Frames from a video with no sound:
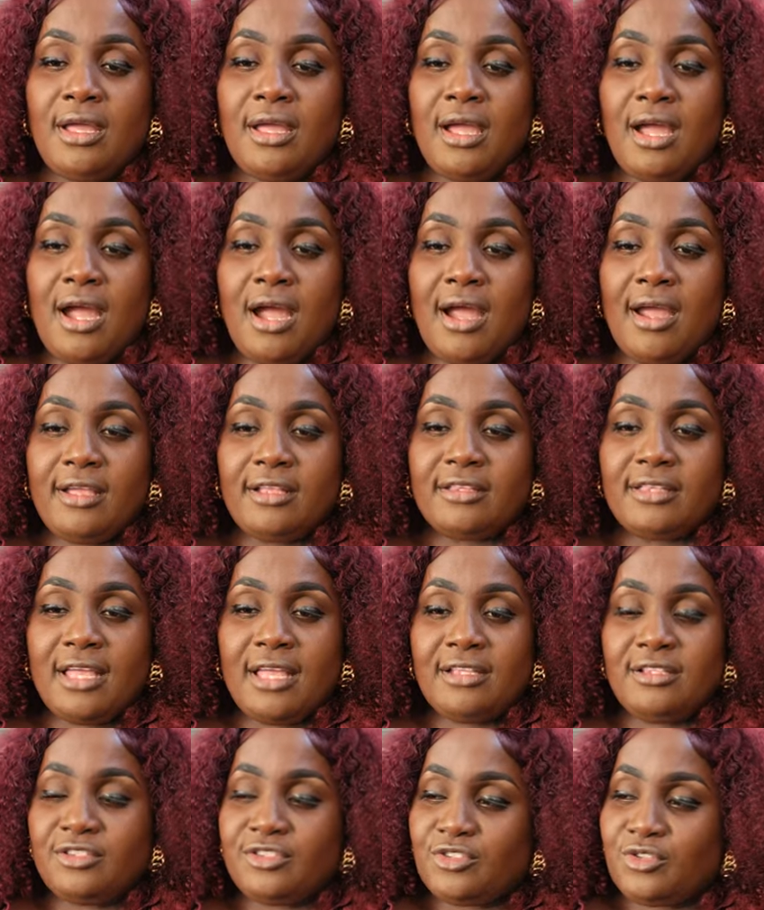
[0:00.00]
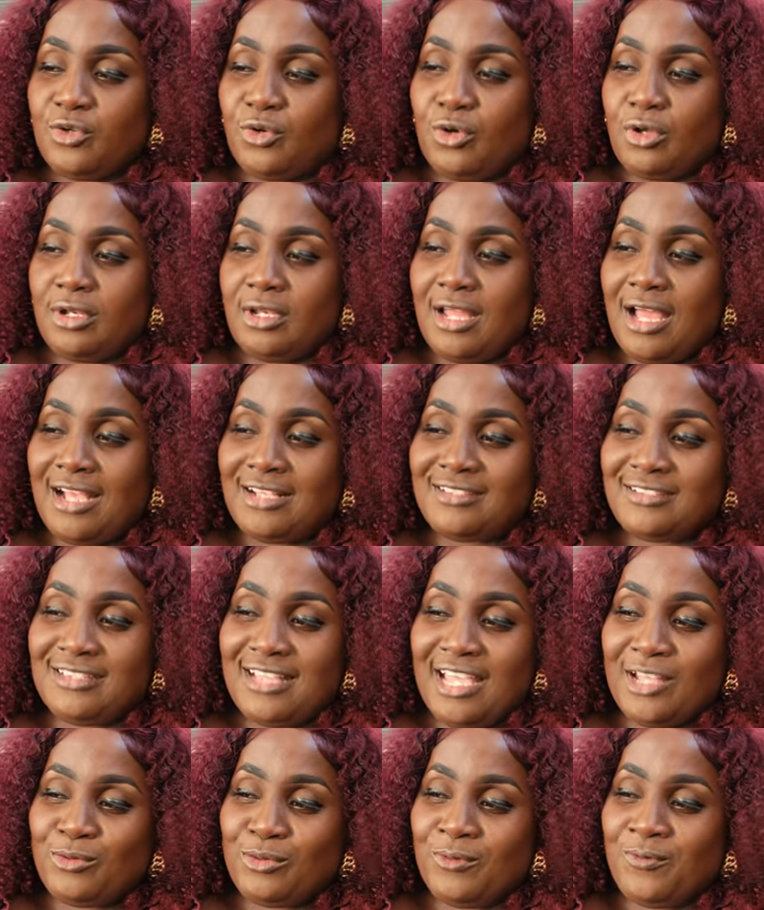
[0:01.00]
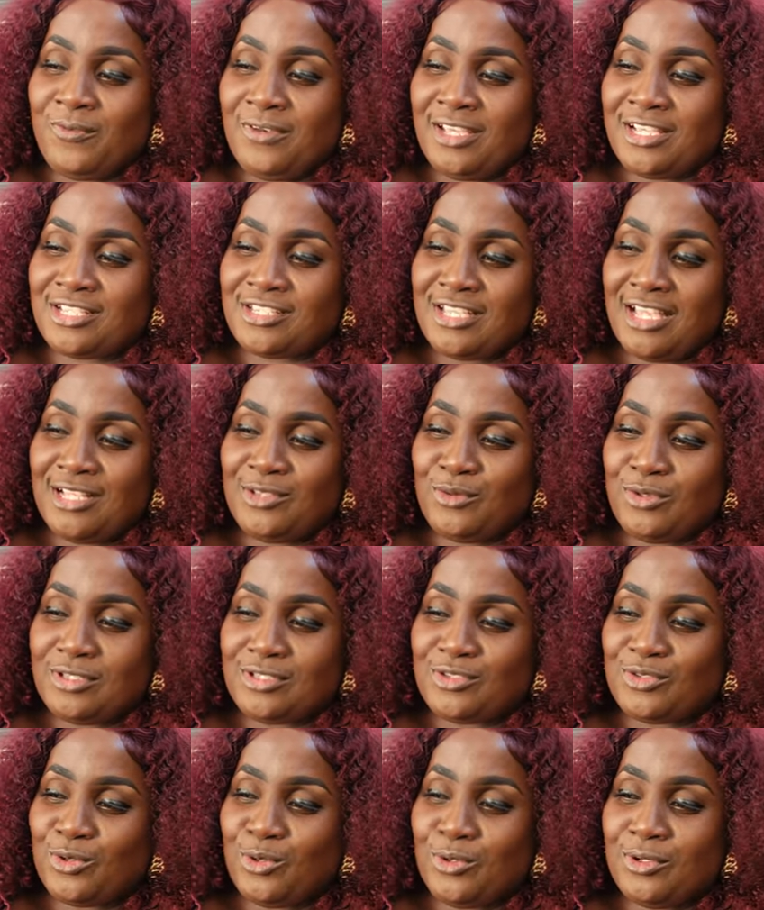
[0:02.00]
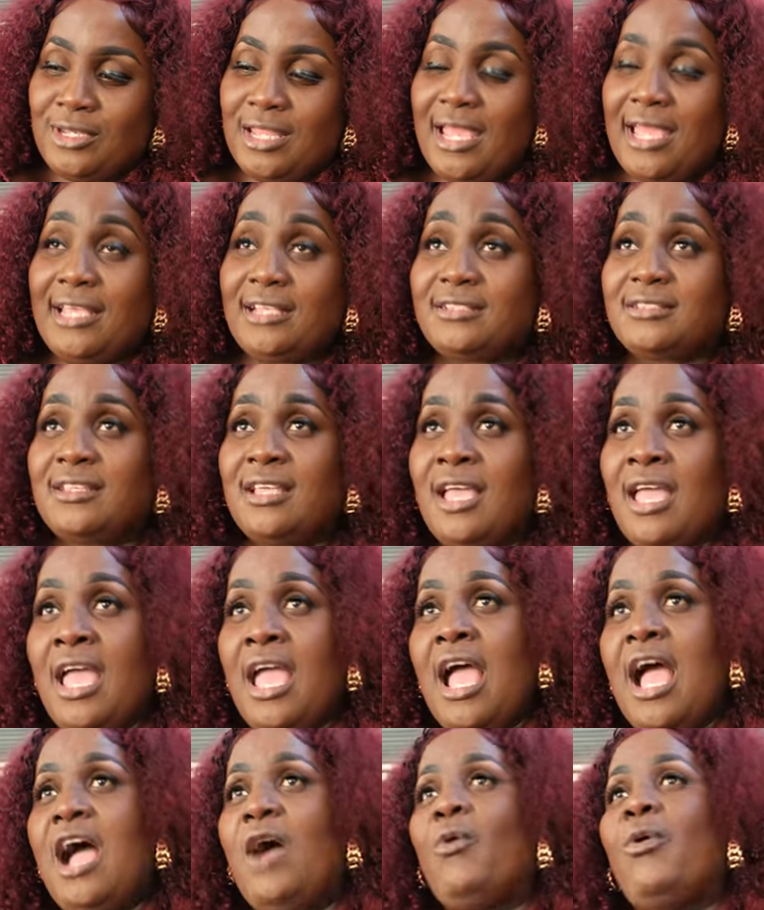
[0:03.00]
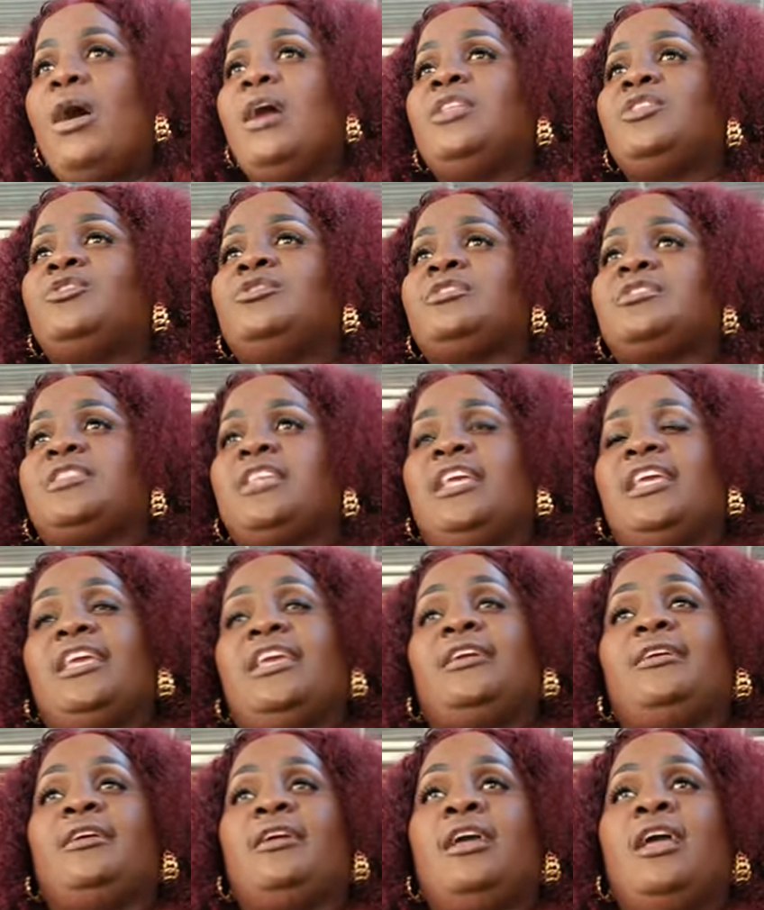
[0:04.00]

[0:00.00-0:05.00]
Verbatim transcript: heart and soul. Last night reflection was so nice. I want to say,